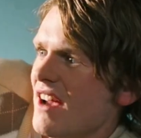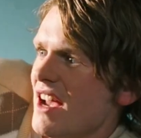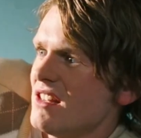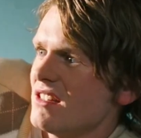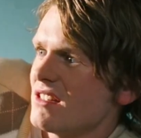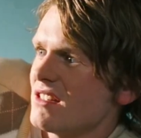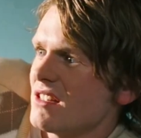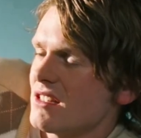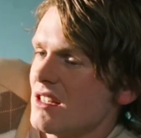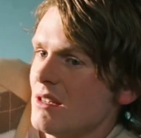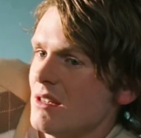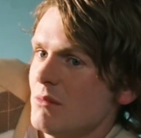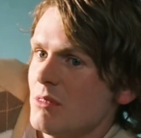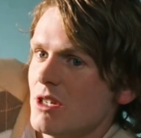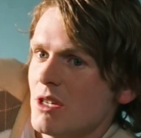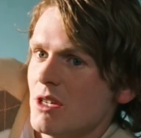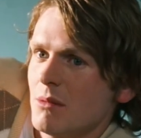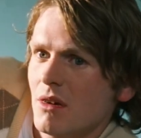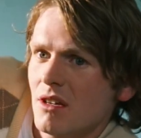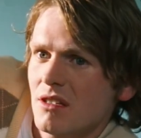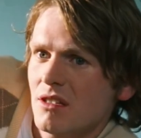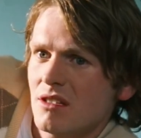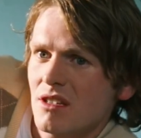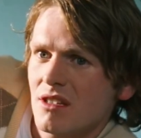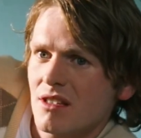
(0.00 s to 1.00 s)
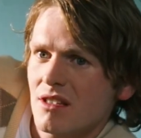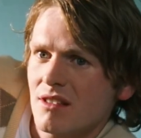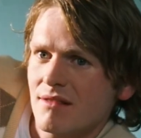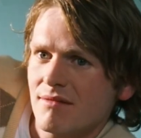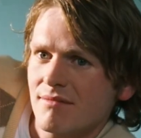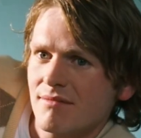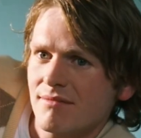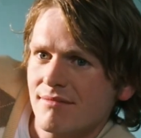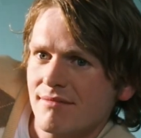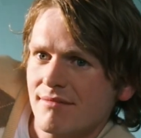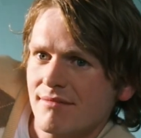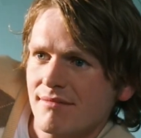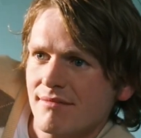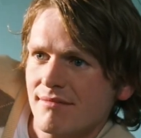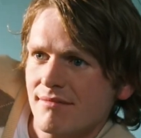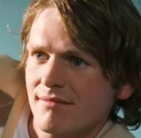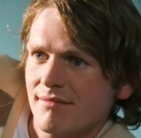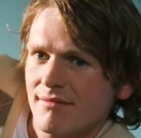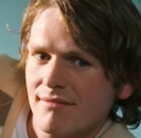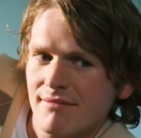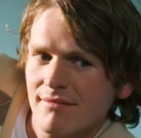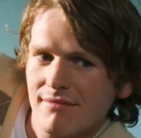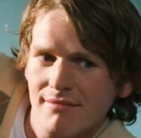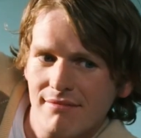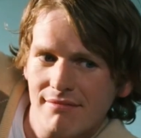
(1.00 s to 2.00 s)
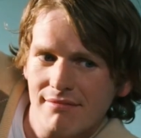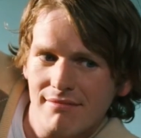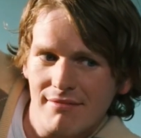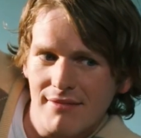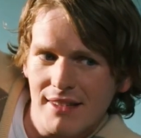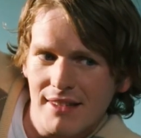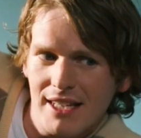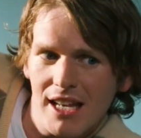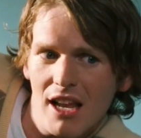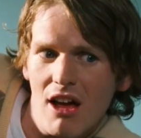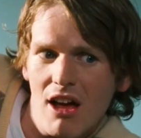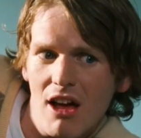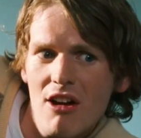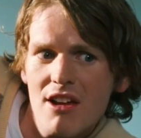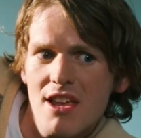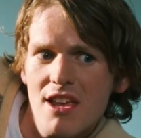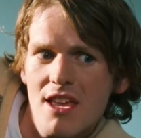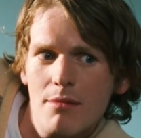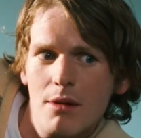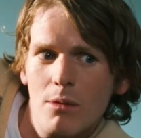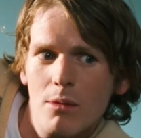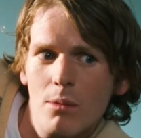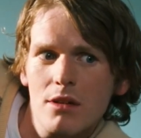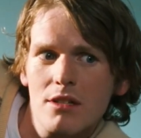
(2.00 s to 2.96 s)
Sean was sure that the girl's date with Matt would not be